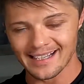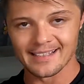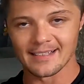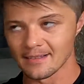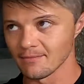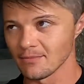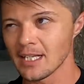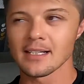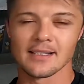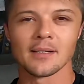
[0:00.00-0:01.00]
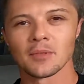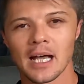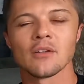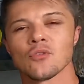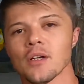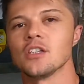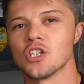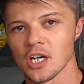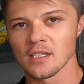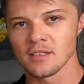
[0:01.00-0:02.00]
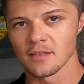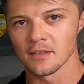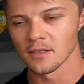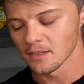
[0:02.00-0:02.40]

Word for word: as, not assemble, how to adjust